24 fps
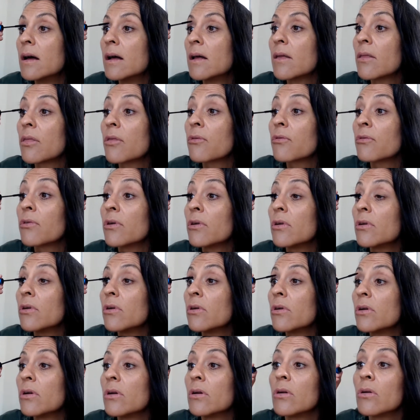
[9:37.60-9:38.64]
through
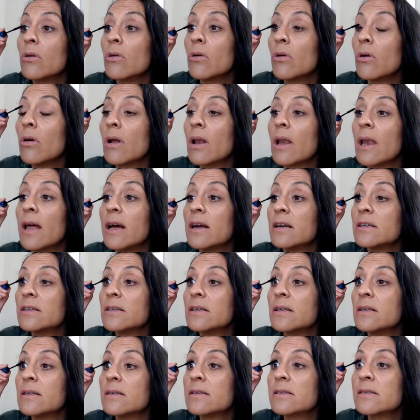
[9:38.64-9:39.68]
your
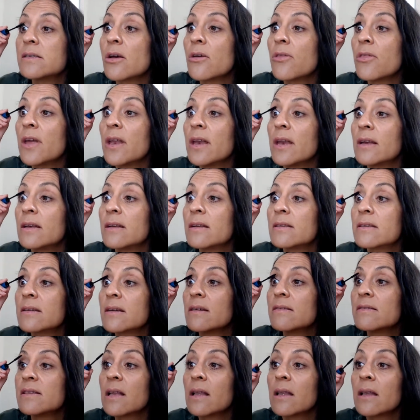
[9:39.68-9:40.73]
lashes, so then it just
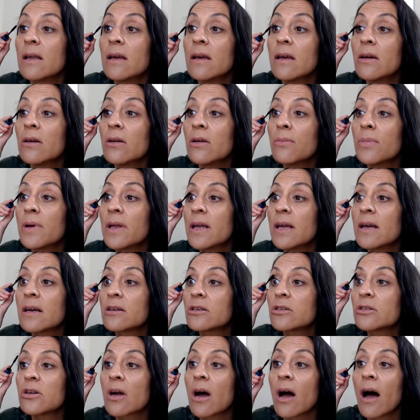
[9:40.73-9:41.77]
gives a little bit
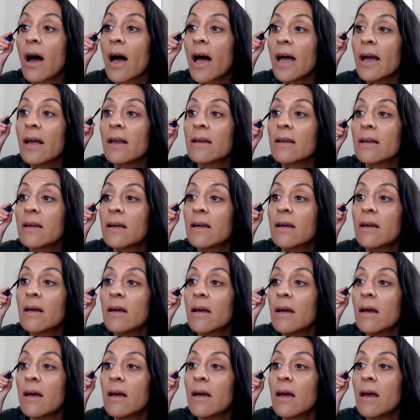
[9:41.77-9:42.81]
extra height
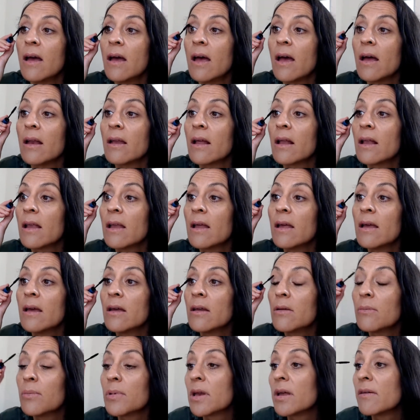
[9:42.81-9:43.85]
and a
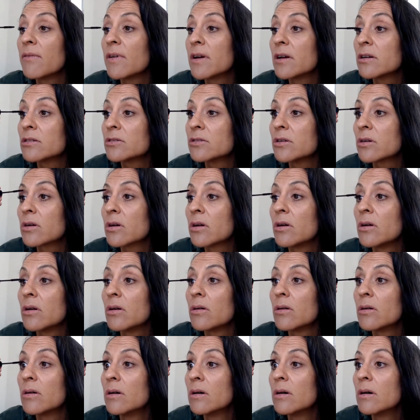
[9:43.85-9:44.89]
little bit of extra
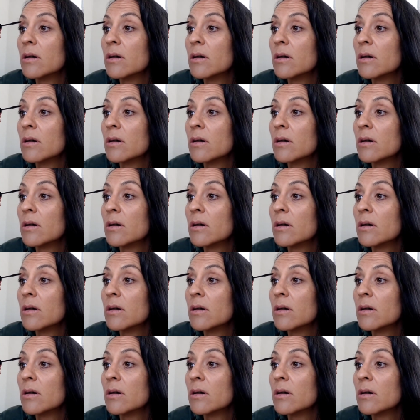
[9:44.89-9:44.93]
curl.